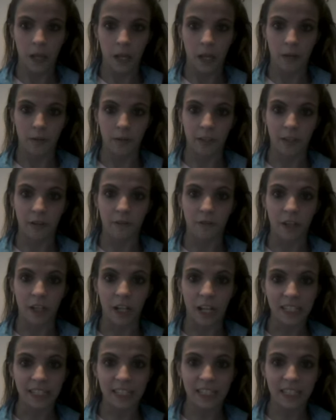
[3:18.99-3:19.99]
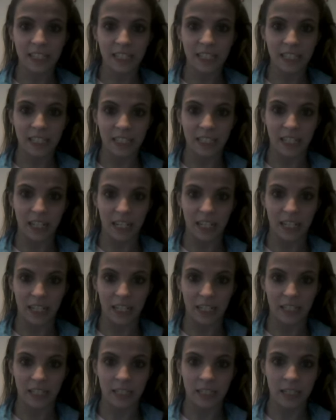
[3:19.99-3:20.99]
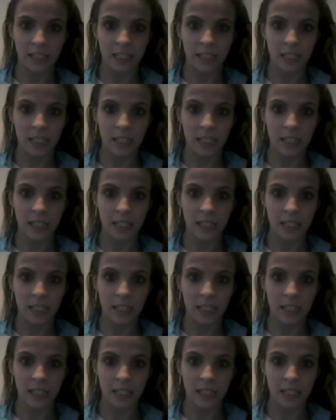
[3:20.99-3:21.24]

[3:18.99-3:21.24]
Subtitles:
I was there for 96 days.